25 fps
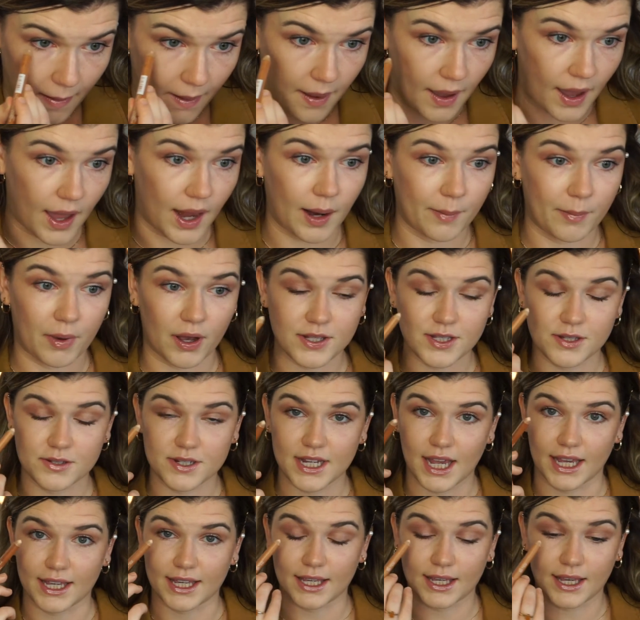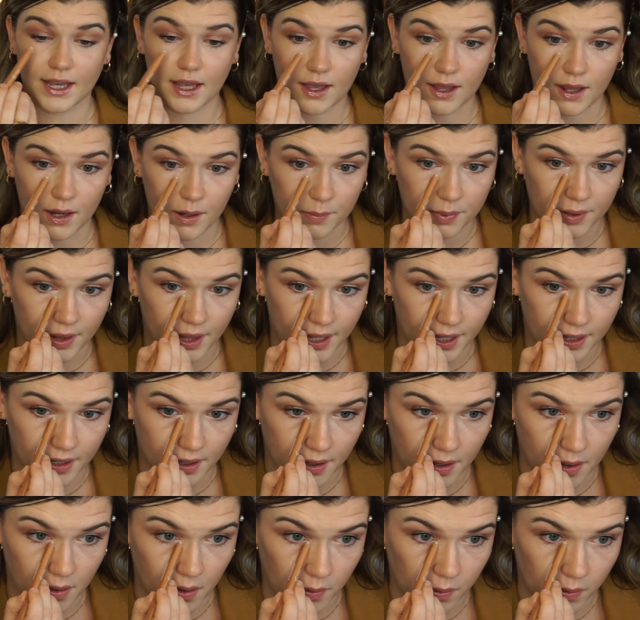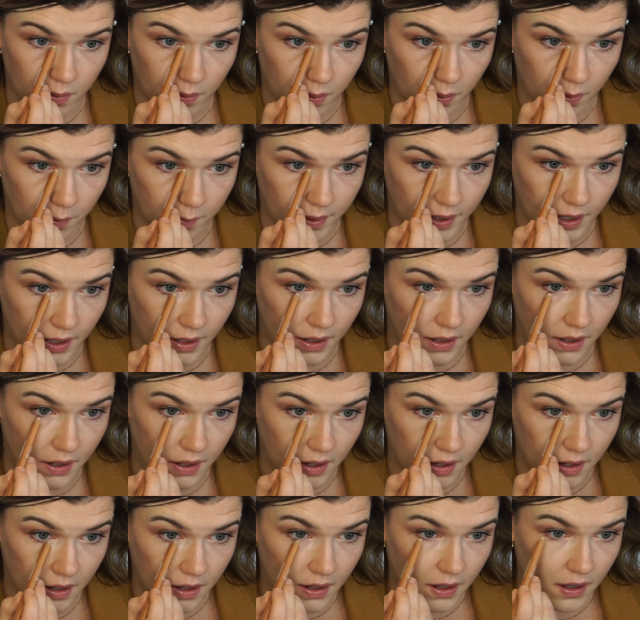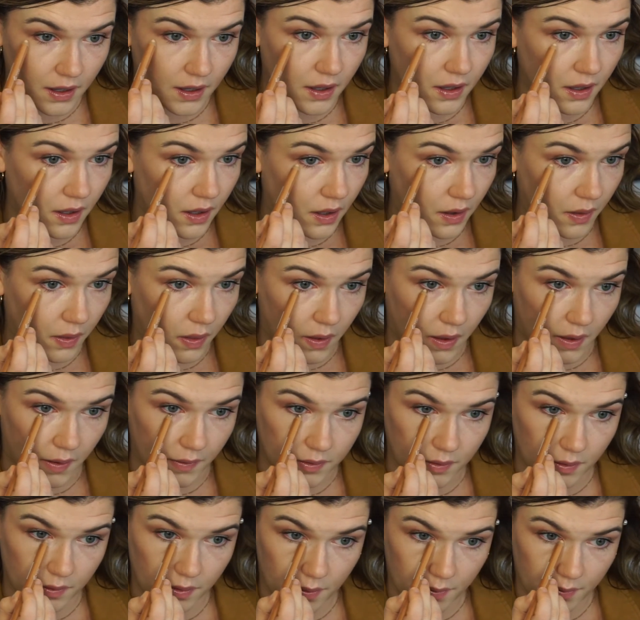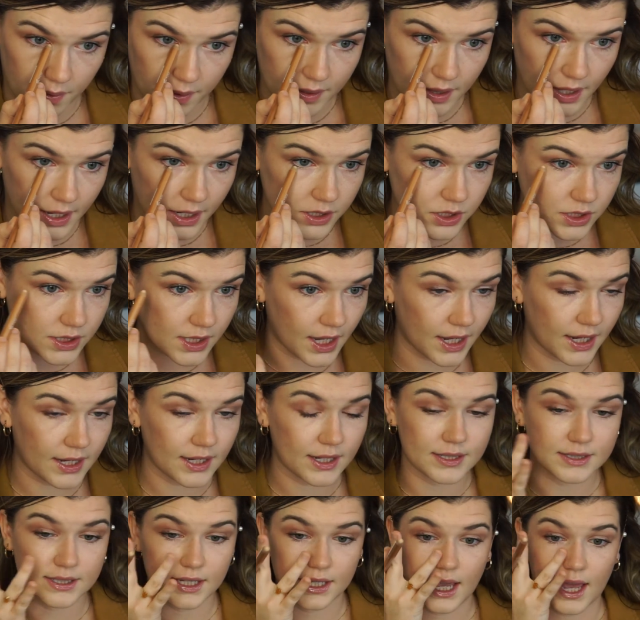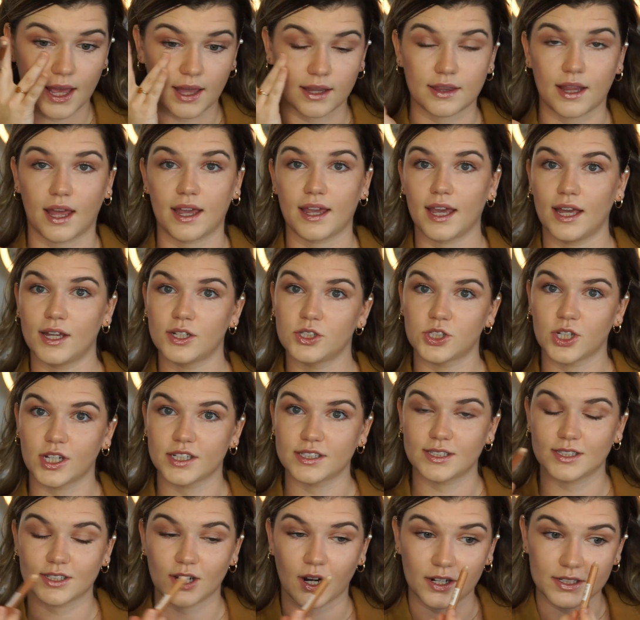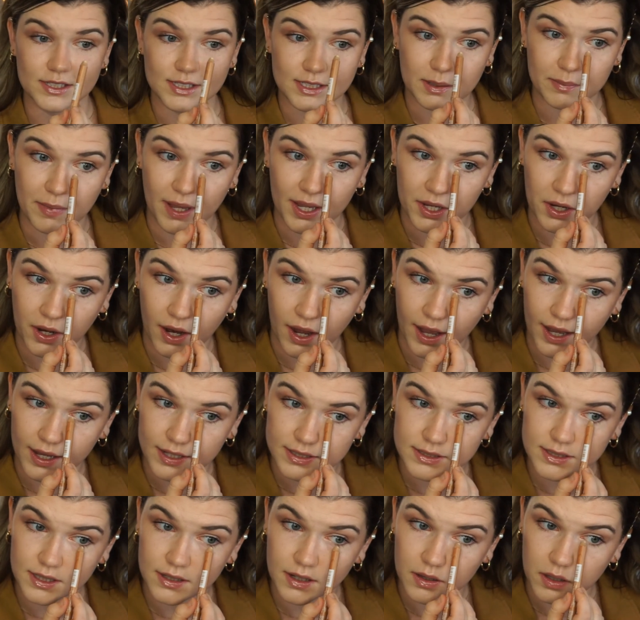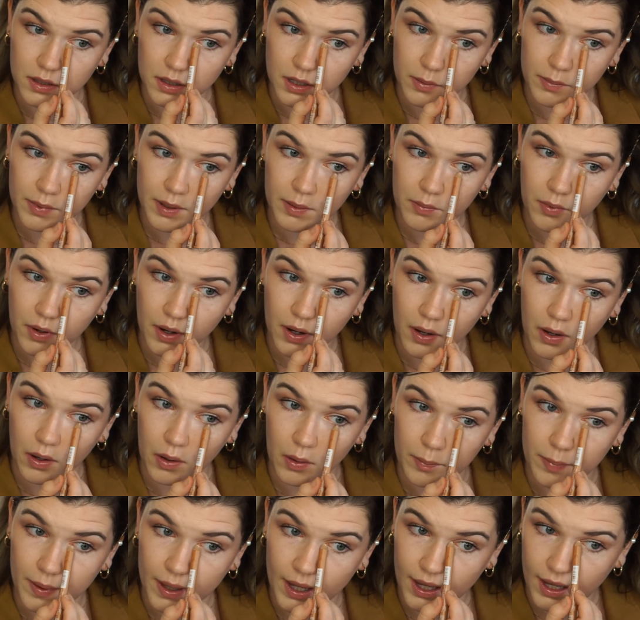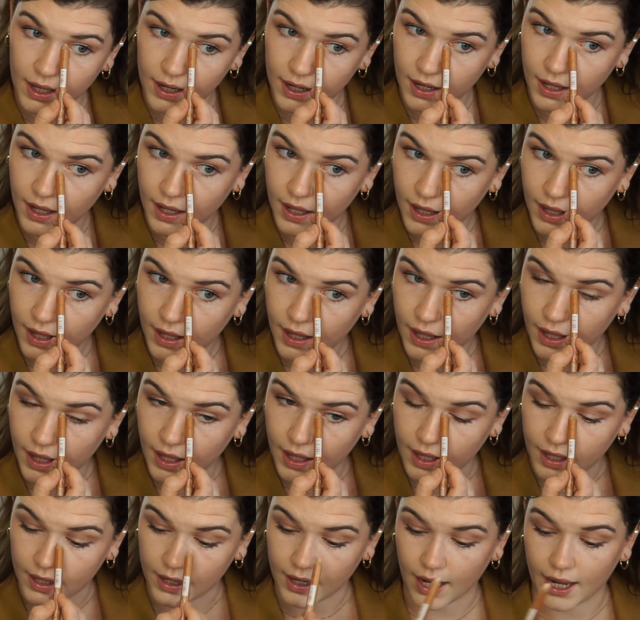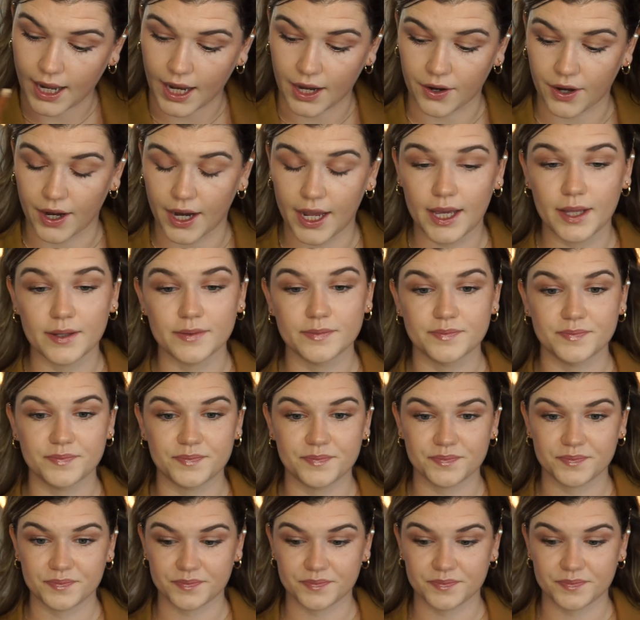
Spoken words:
And I'm also taking it and applying it a little bit along the lower lash line, because again, like it just starts to make your eyes look a little bit more open and airy.